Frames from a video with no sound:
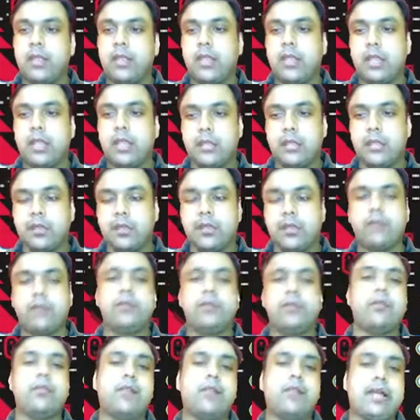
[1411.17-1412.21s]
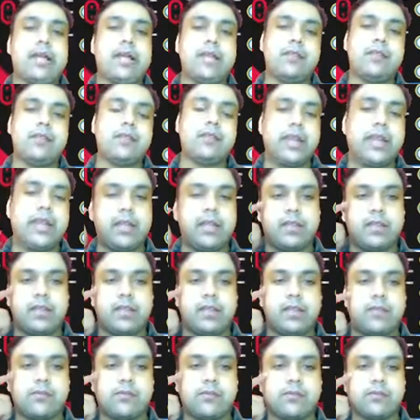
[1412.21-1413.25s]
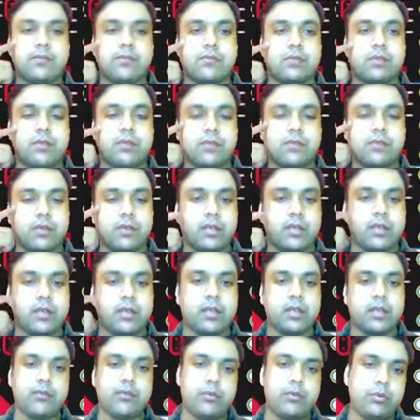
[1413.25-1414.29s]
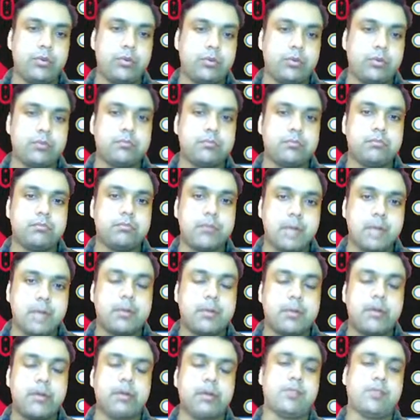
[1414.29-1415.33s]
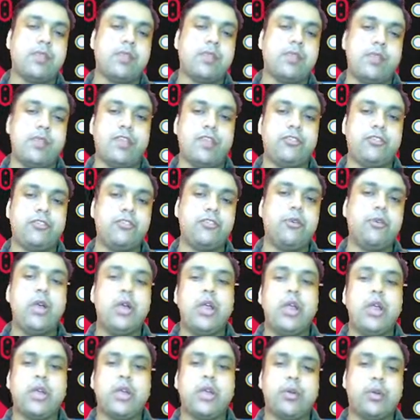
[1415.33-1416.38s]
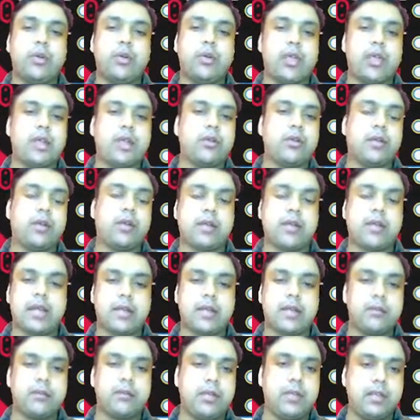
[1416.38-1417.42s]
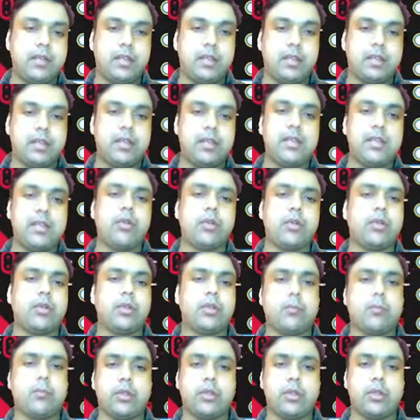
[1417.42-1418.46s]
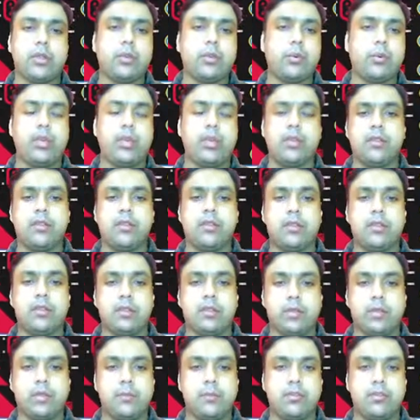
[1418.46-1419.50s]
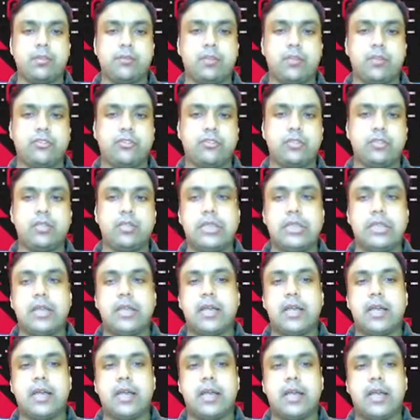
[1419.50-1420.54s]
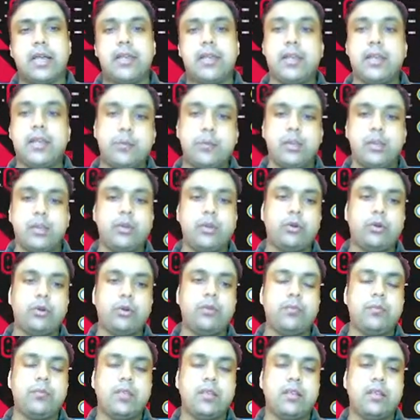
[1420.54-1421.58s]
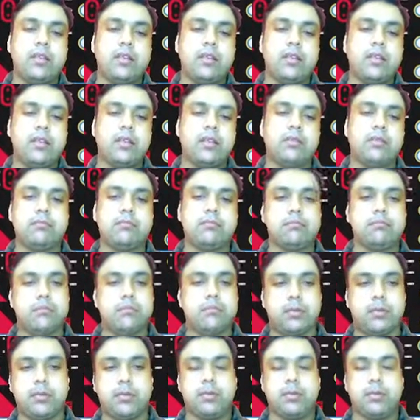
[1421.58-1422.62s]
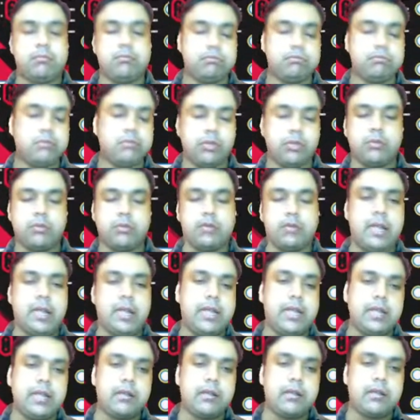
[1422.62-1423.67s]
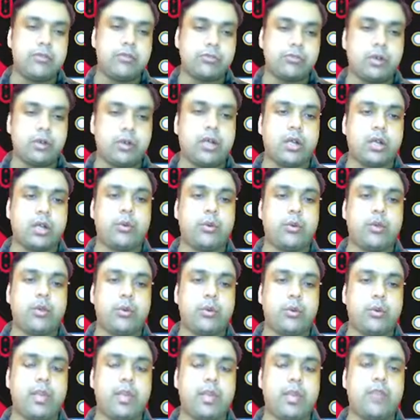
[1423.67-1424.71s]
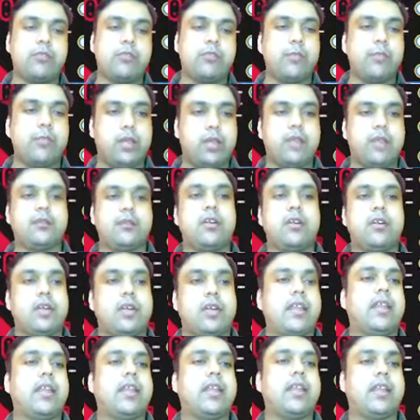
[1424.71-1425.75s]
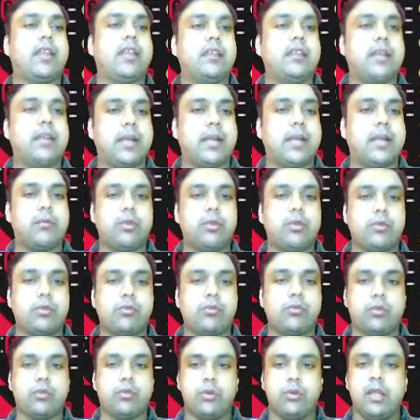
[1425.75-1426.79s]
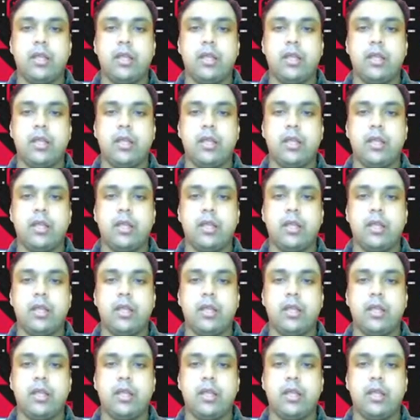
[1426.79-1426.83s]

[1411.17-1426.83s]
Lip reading: Even if while designing this circuit, if you come across any issue, you can contact me directly. You can put your queries in the comment section and let me know. I'll sort out your queries whenever I'll get the time to do so.